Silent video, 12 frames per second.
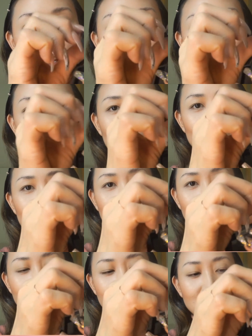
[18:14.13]
all
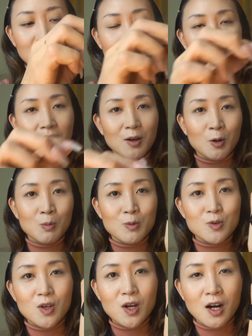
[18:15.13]
broken and
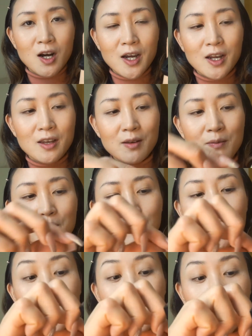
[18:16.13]
almost gone,
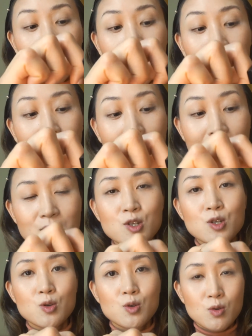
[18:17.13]
but I had
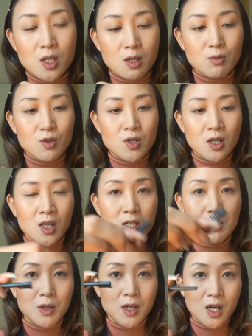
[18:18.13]
to keep using this
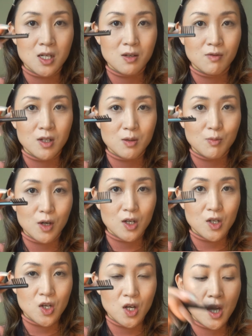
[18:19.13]
because of this
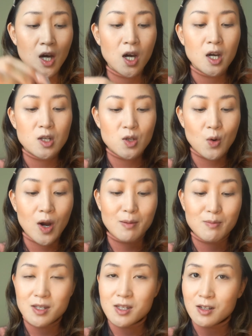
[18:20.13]
brush. So
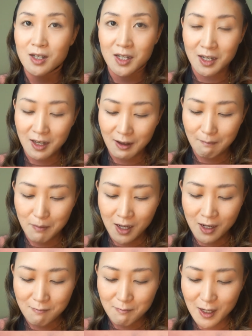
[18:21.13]
I'm still gonna keep
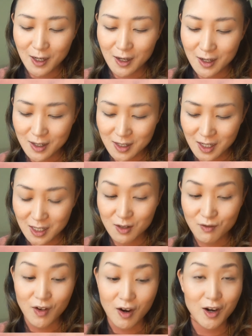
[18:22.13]
it because it's
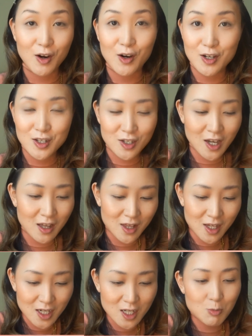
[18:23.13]
very hard to get
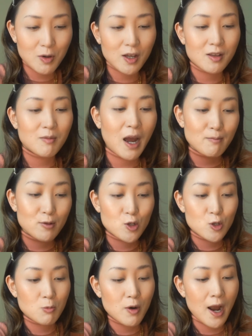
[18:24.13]
these, but I'm
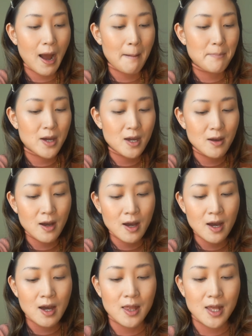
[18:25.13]
super happy
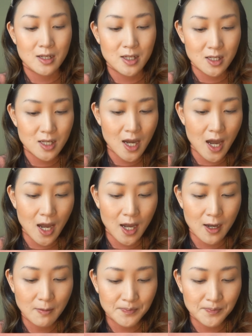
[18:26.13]
that
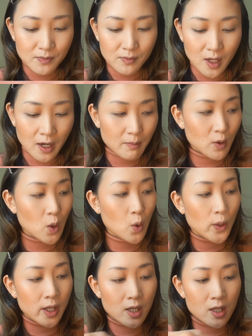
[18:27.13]
today I'm
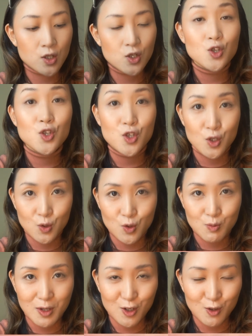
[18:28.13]
going to use
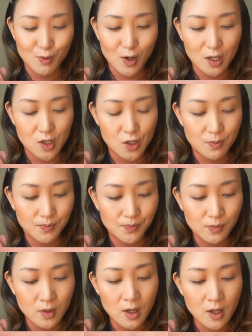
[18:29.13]
my new brush.
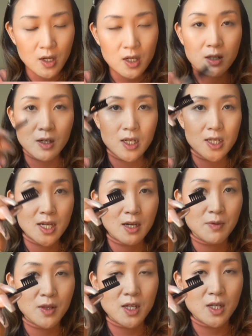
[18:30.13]
I'm gonna
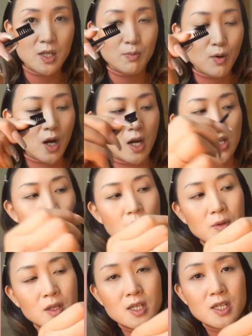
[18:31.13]
take this brush, I'm
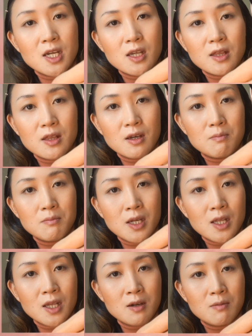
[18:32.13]
gonna take the
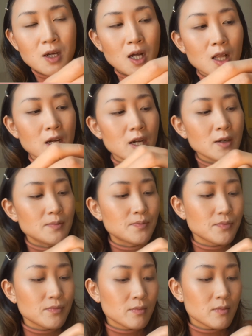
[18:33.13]
medium color
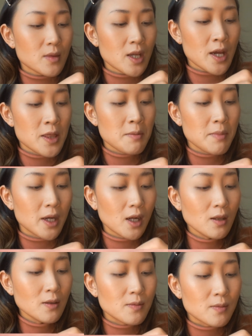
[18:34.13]
in the
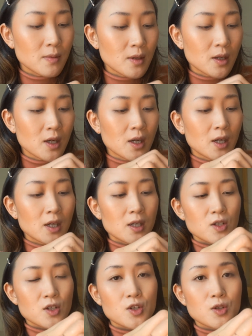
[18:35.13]
middle,
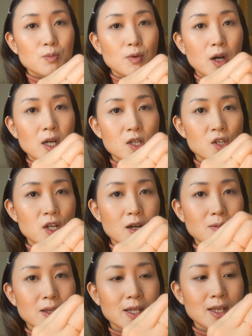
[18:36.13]
just brush it
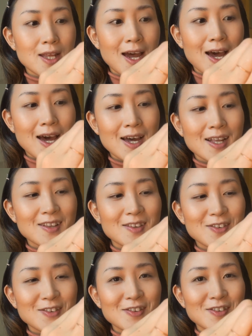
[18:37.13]
up like that.
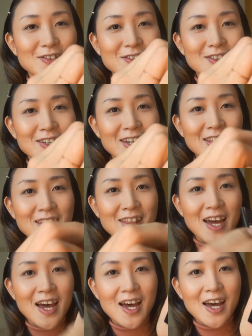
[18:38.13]
Ooh, look at
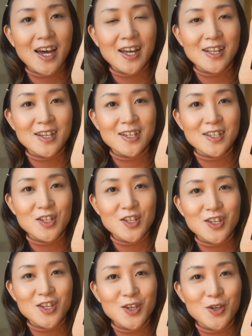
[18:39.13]
that.
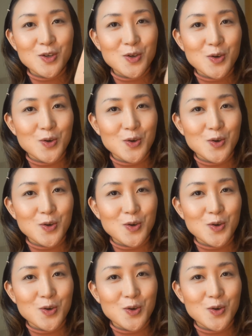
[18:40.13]
I'm